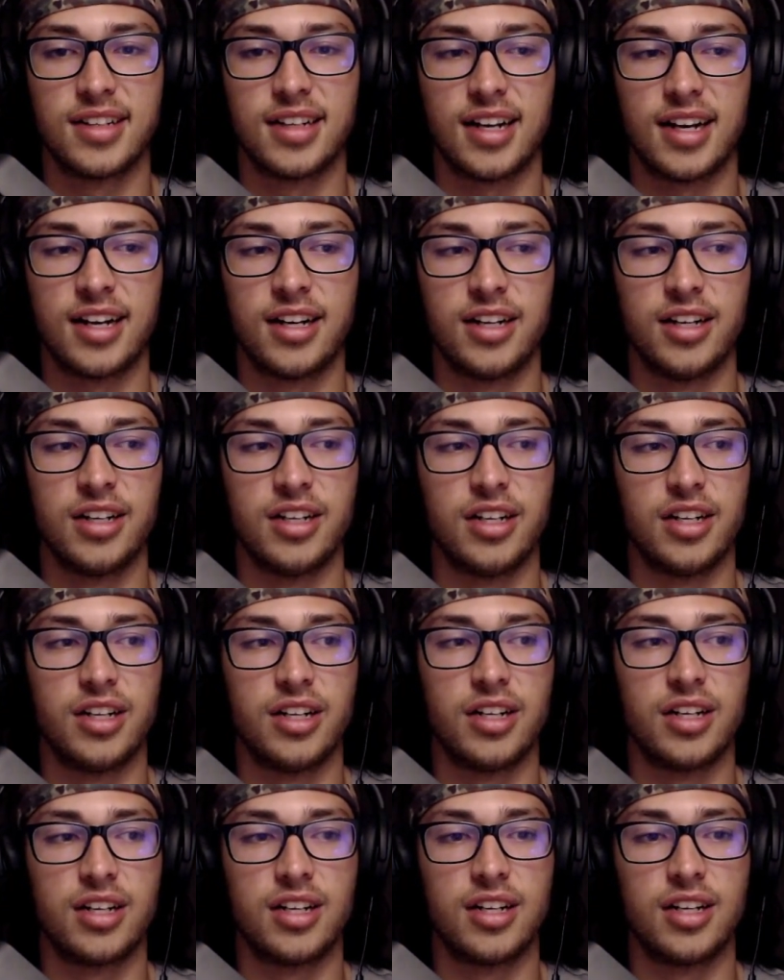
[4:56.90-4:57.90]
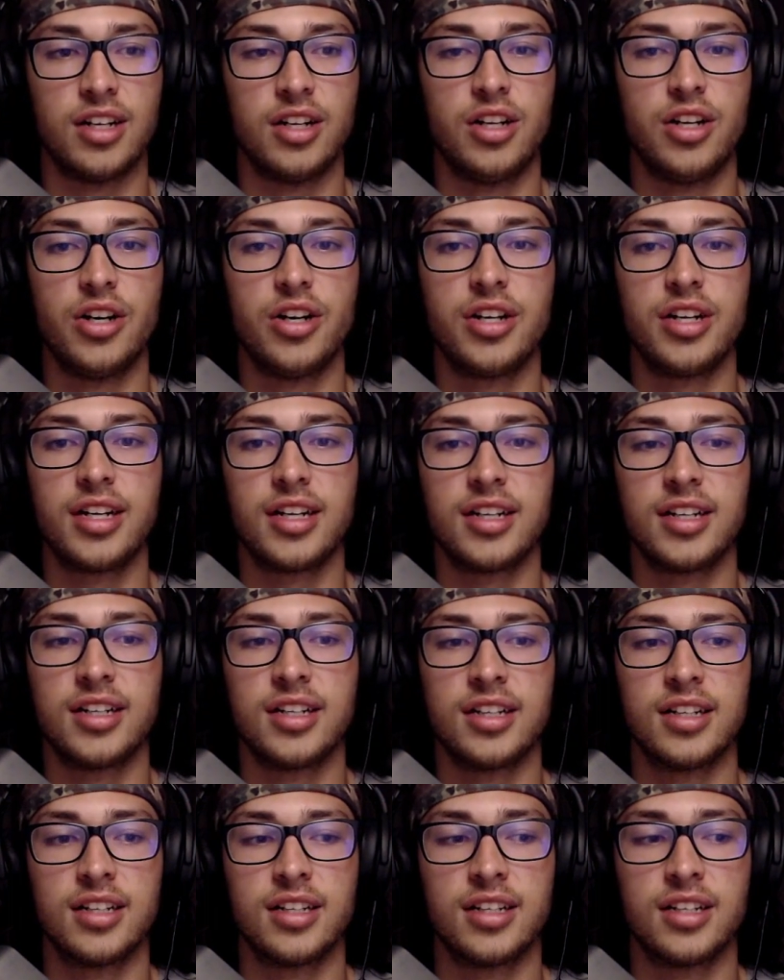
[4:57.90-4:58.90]
and learning
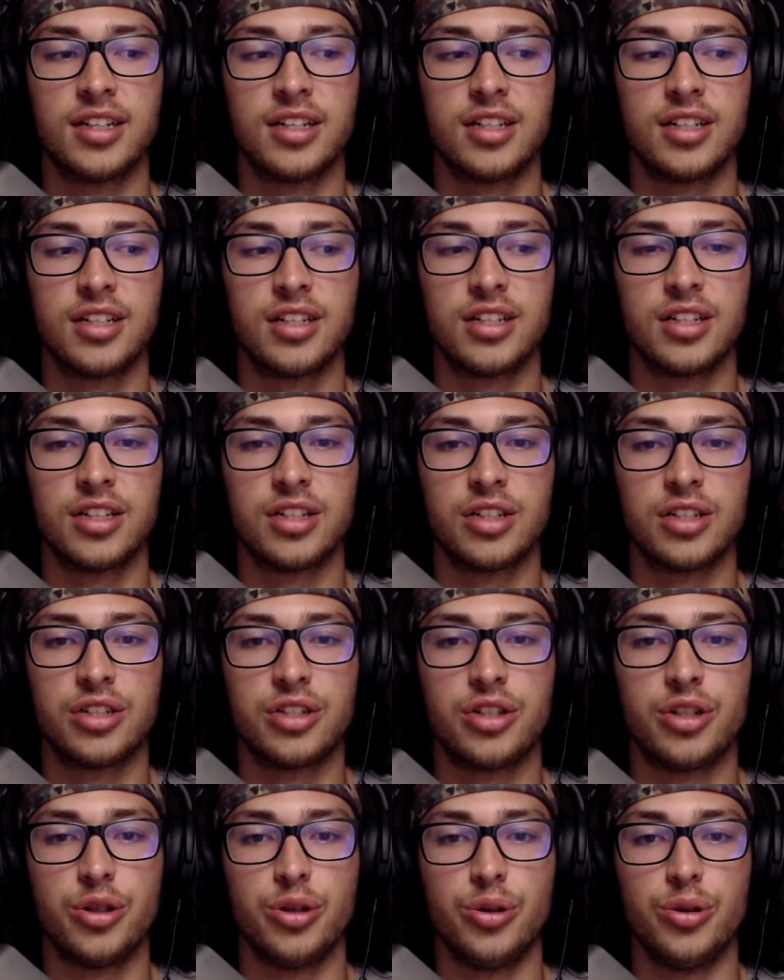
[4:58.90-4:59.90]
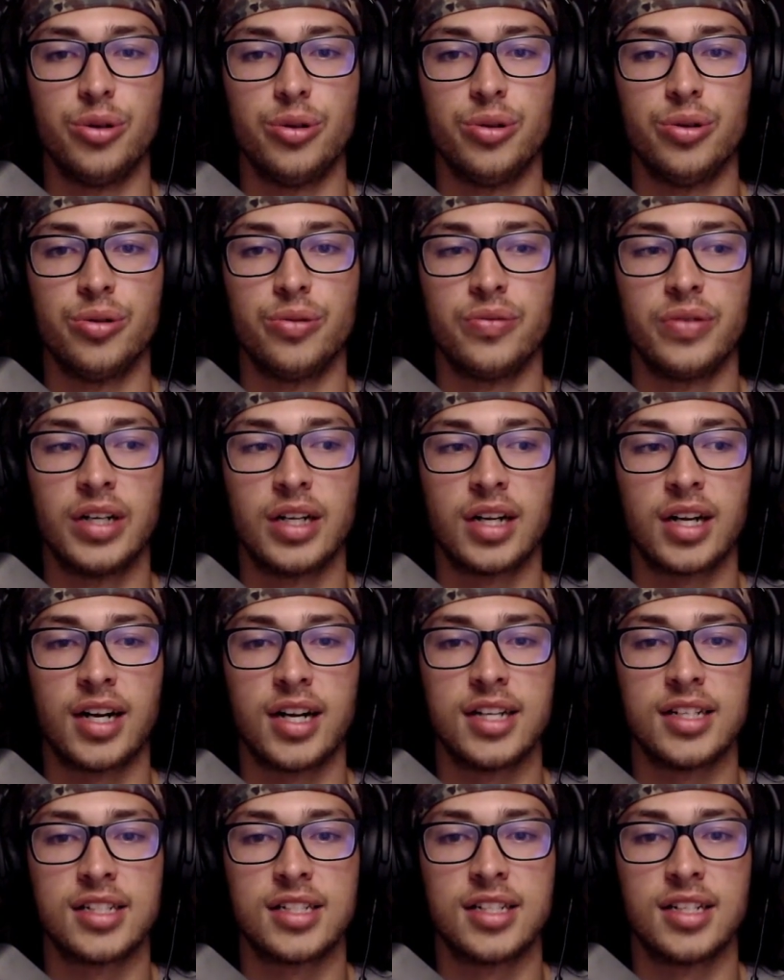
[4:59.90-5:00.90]
to
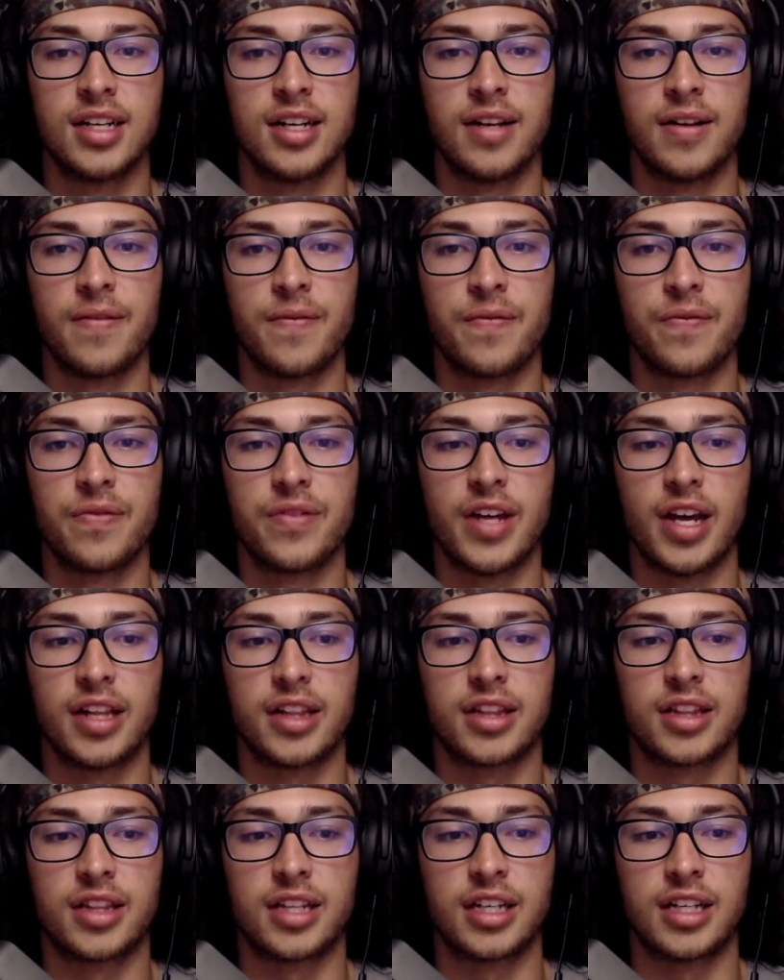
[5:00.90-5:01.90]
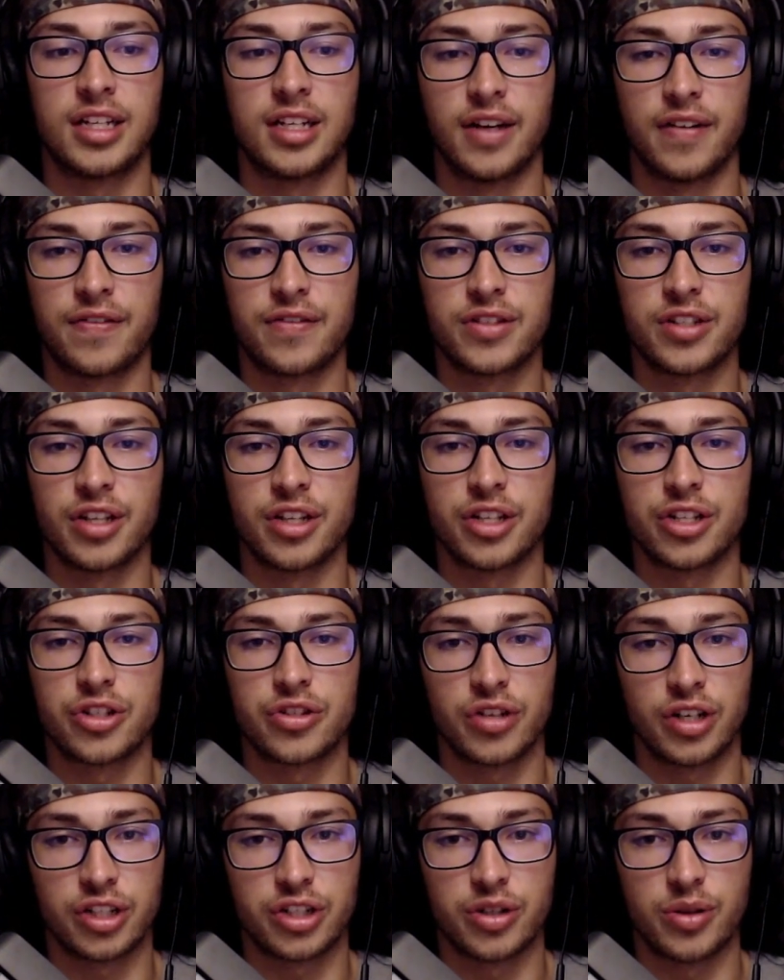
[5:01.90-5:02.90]
realize that the gifts and the
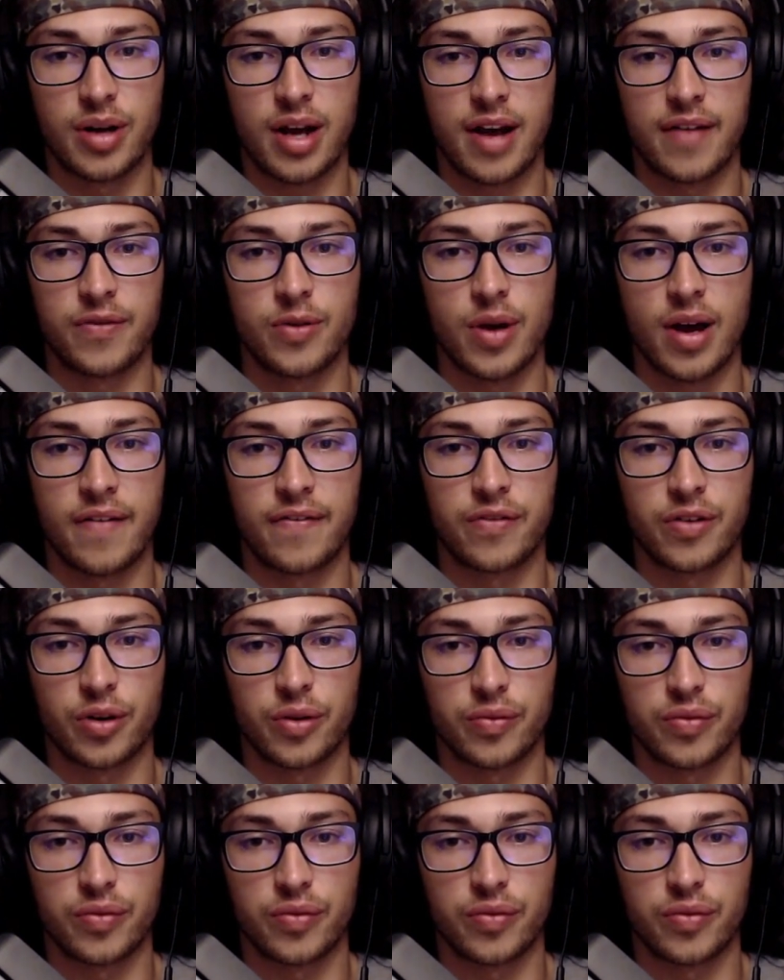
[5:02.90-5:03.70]
strengths you have for a